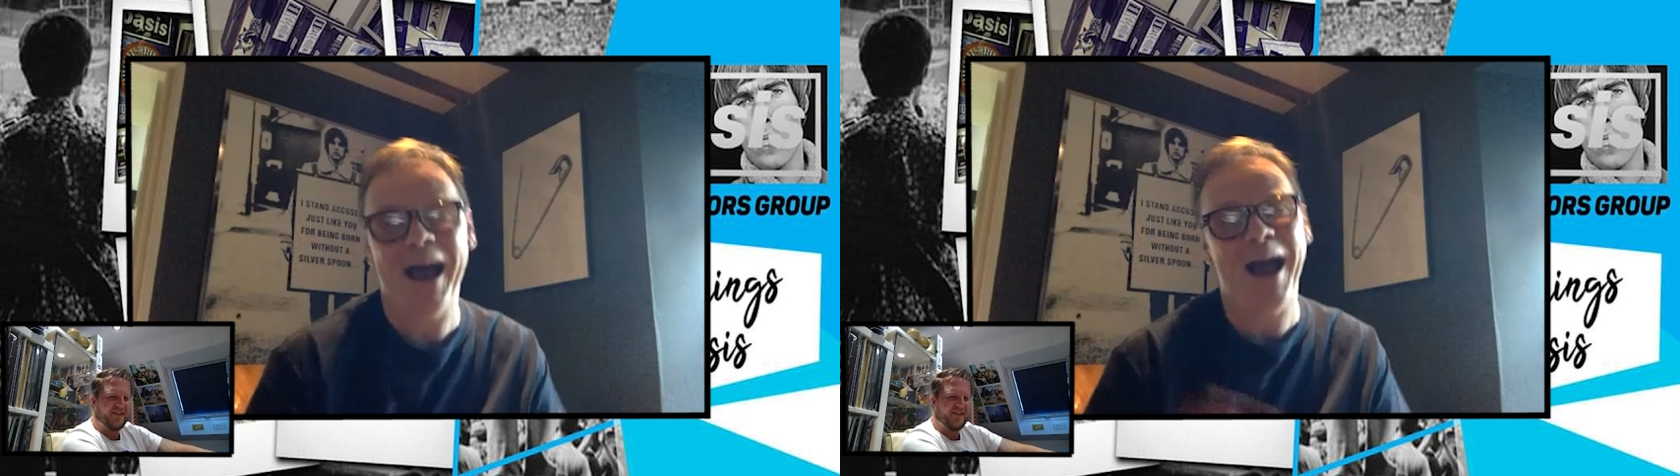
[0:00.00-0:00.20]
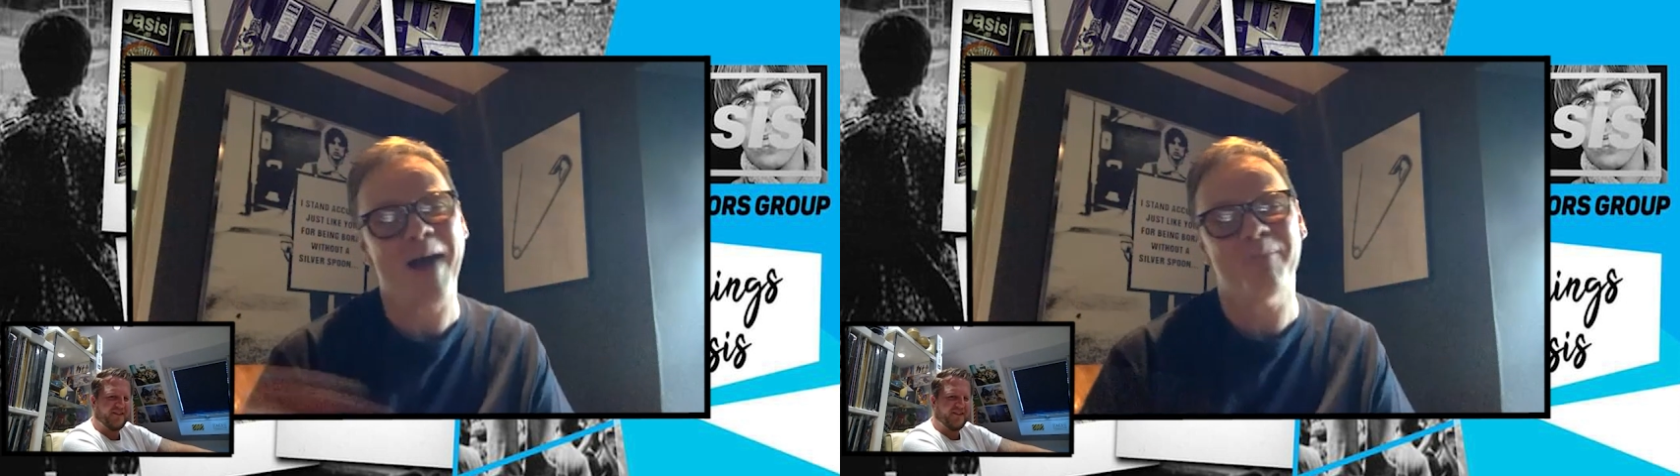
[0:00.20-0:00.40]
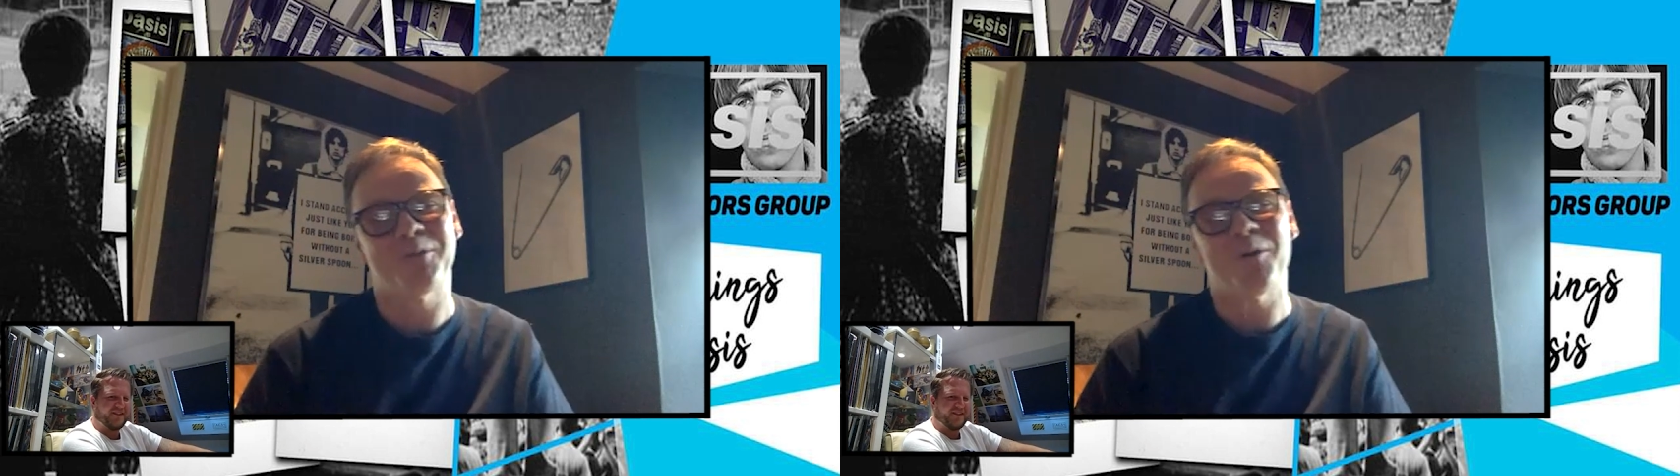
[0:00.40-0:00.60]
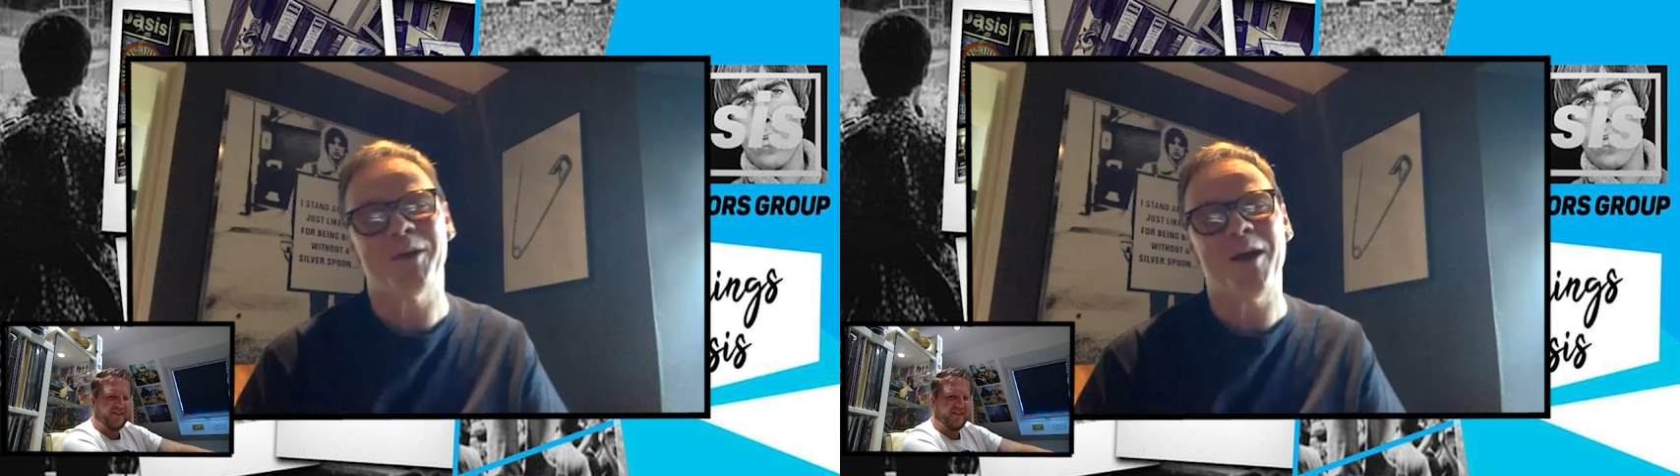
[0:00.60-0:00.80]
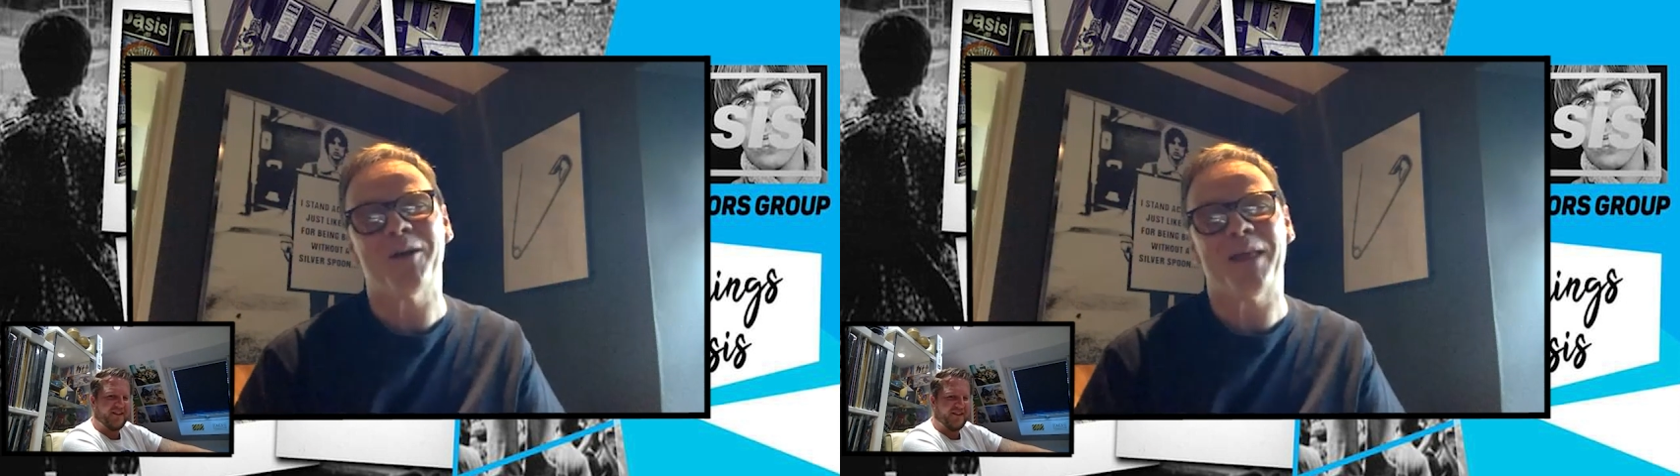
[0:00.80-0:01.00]
I'm going
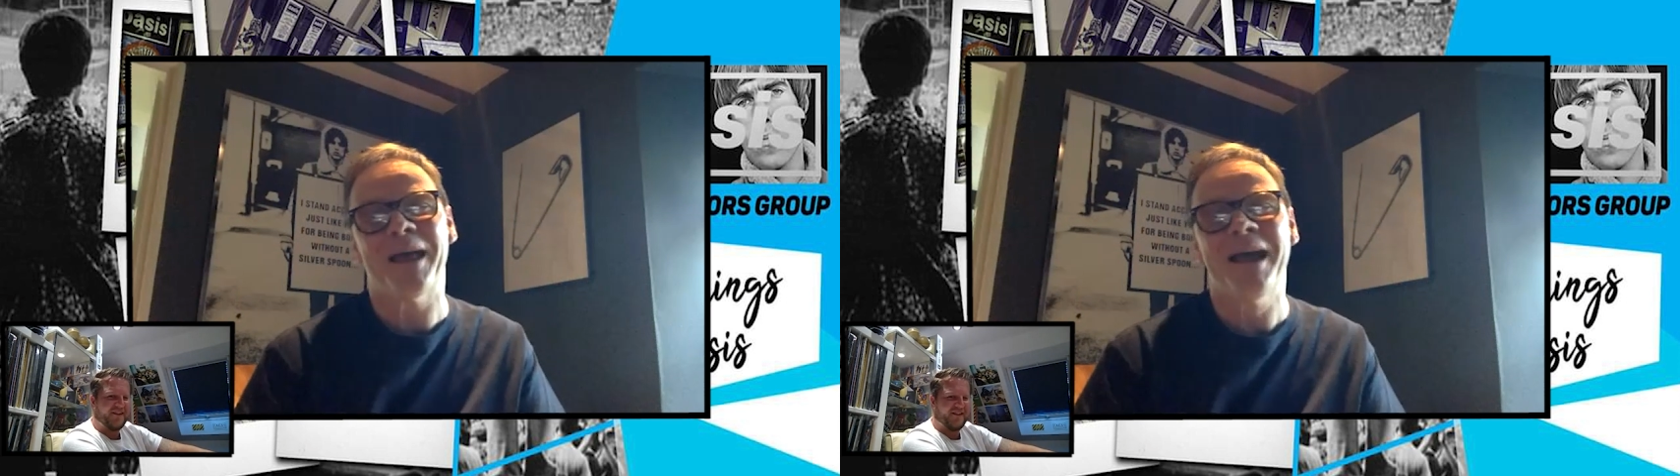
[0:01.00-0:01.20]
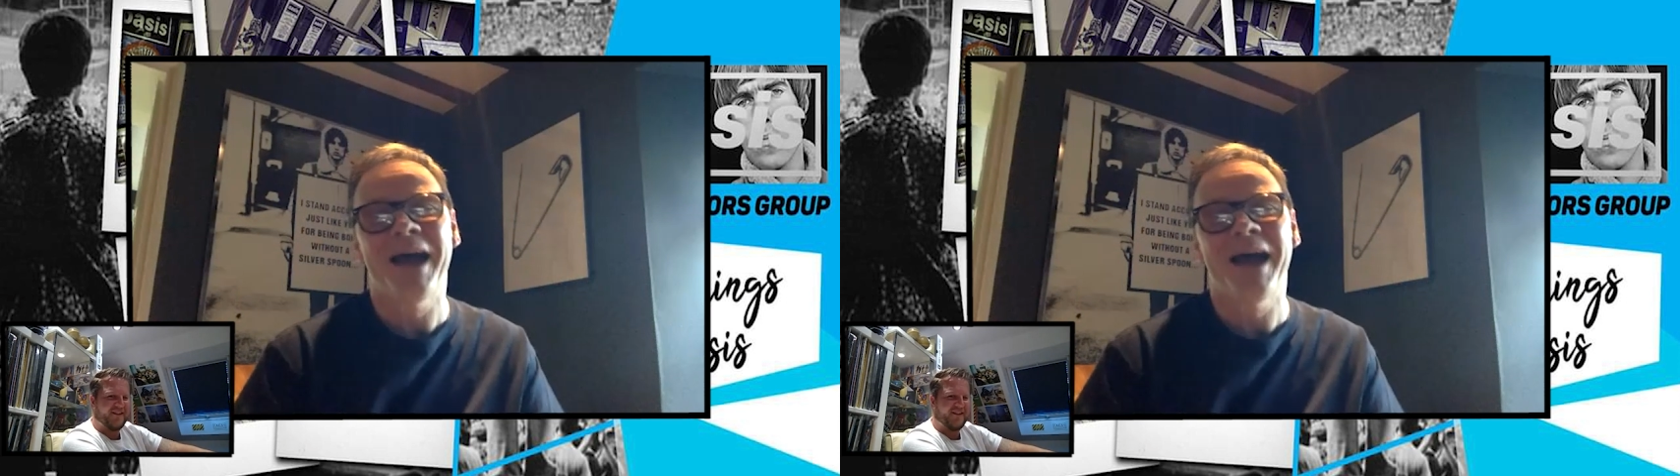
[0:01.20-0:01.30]
out on